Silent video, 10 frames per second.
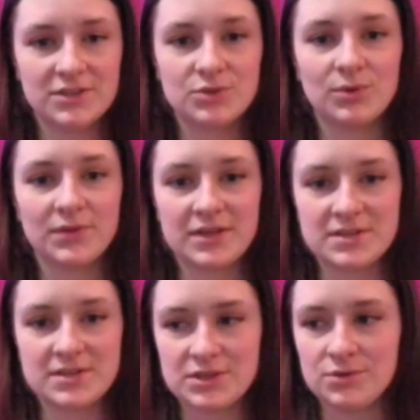tool that
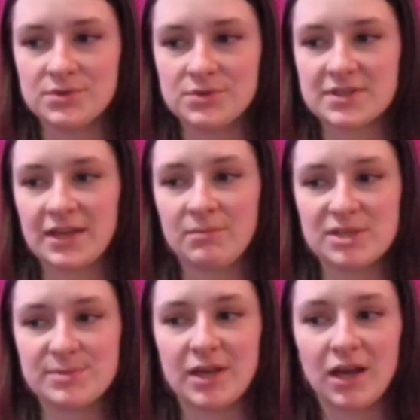is used. And it
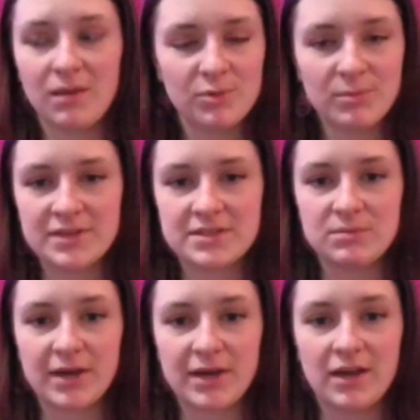must be
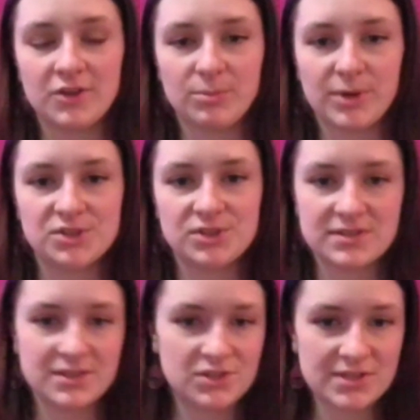complemented by other
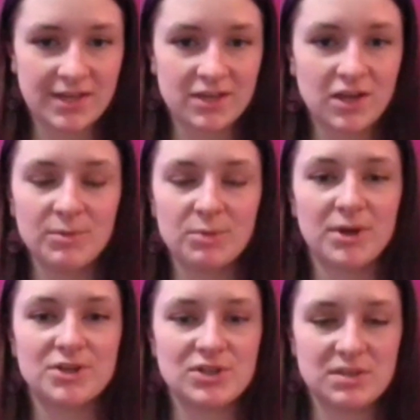pressures such as economic
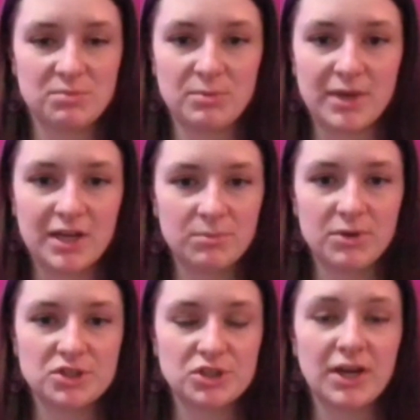pressure, diplomatic
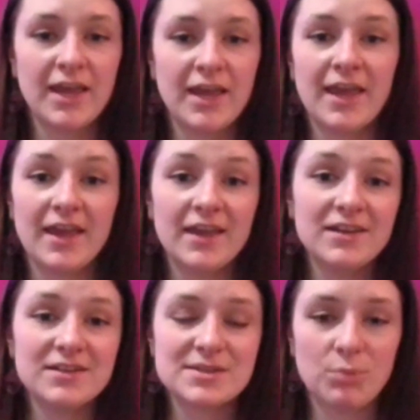pressure,
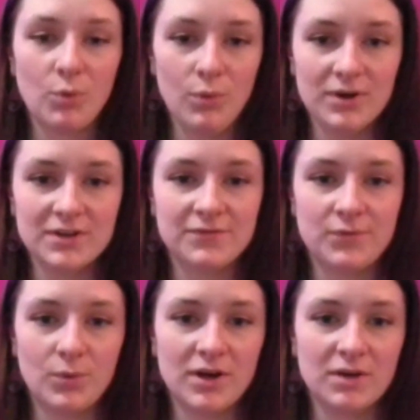and support
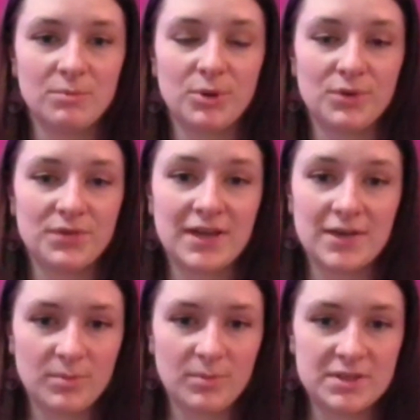for both the
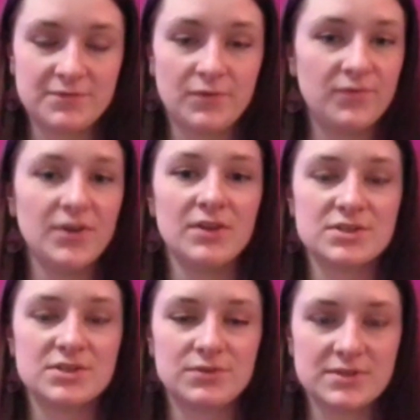government to fulfill
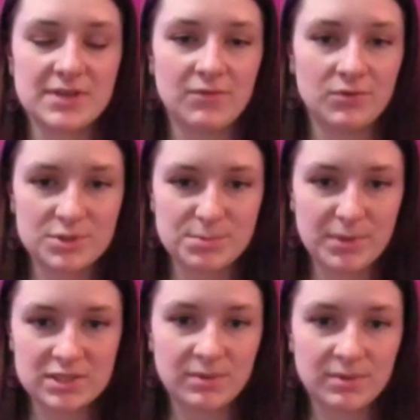its sovereign
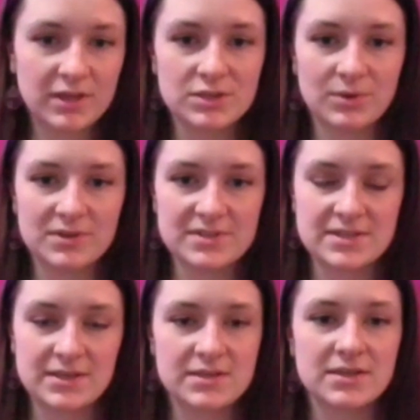responsibility towards its
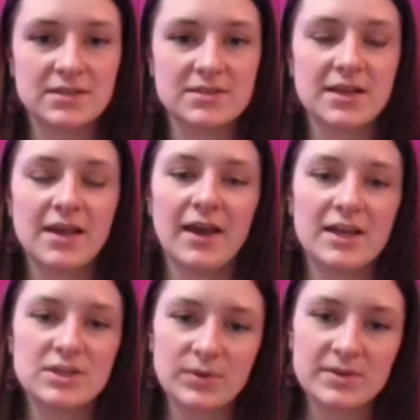citizens,
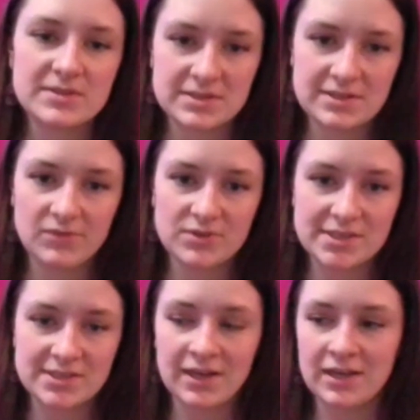as well as to civil
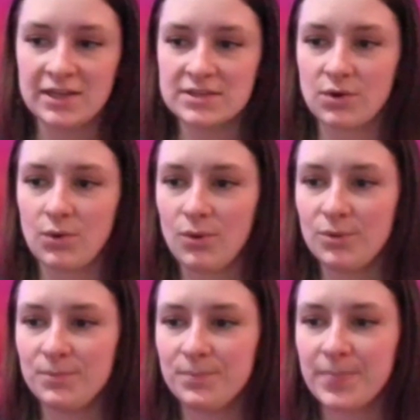society as a
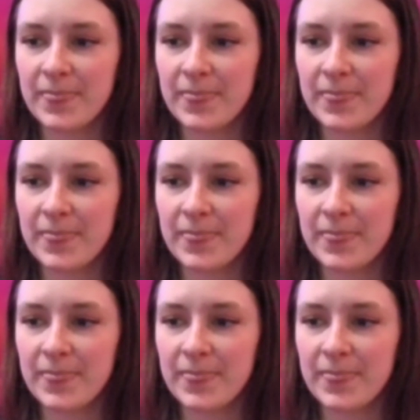whole.